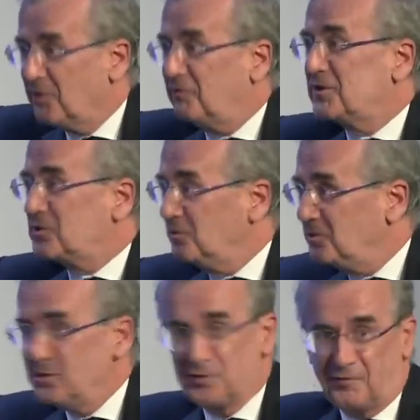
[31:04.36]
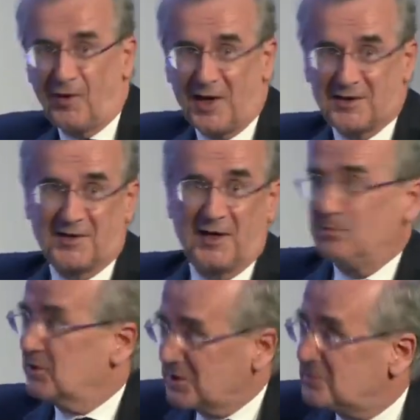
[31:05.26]
know if it's good news for Axel,
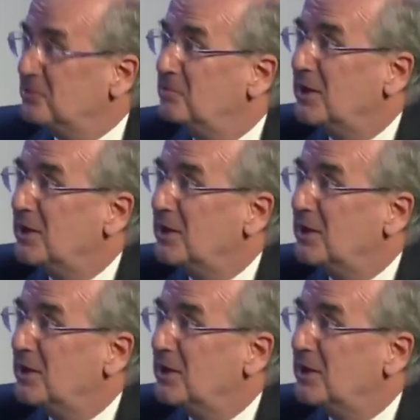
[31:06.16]
but it could